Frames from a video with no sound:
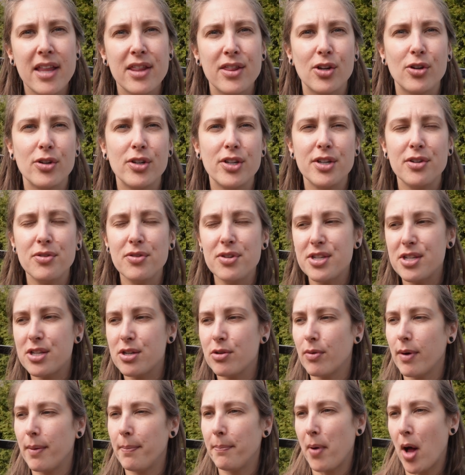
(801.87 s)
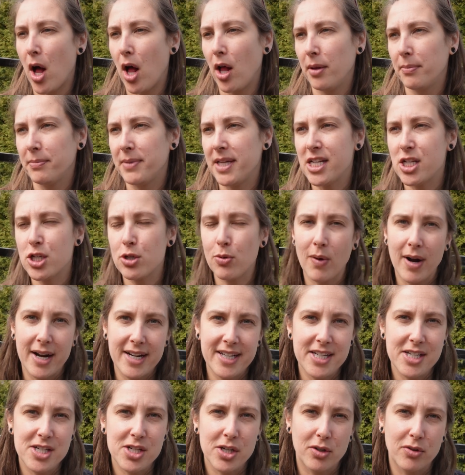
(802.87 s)
They're used to a balmy
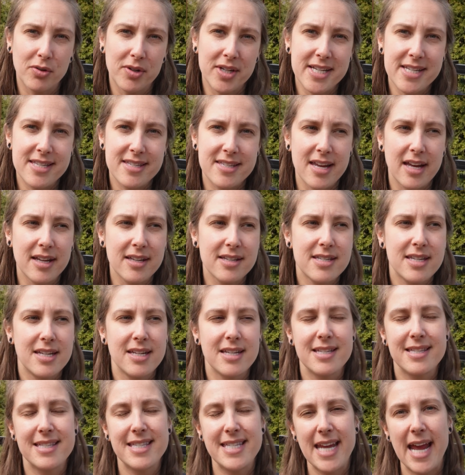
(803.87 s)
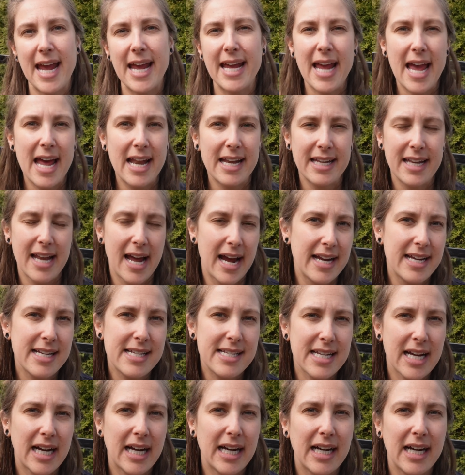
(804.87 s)
20 degrees Celsius day and
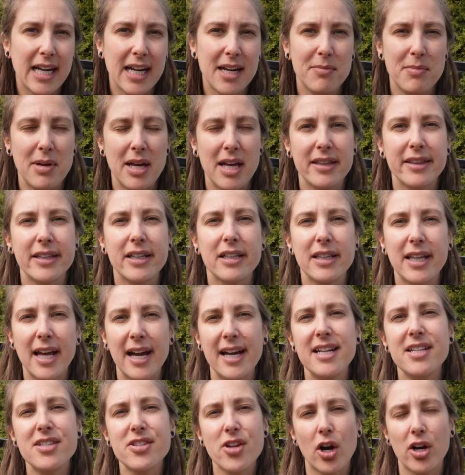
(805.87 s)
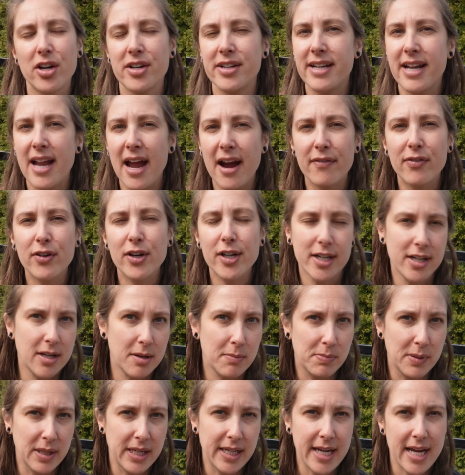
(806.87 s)
night time, and the lights are never going
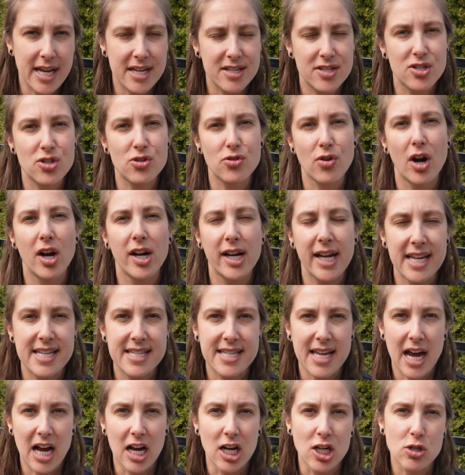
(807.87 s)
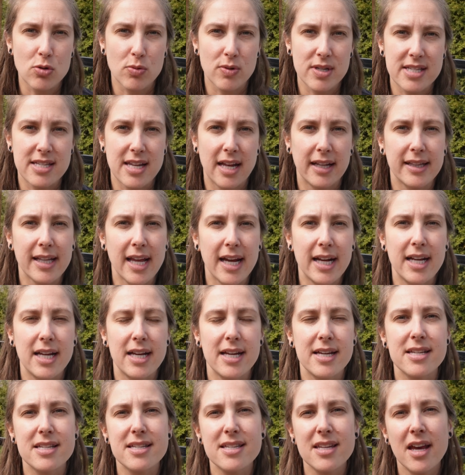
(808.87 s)
to be as strong as actual sunlight
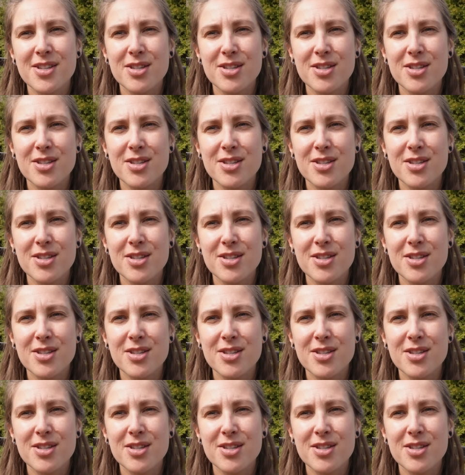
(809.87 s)
is.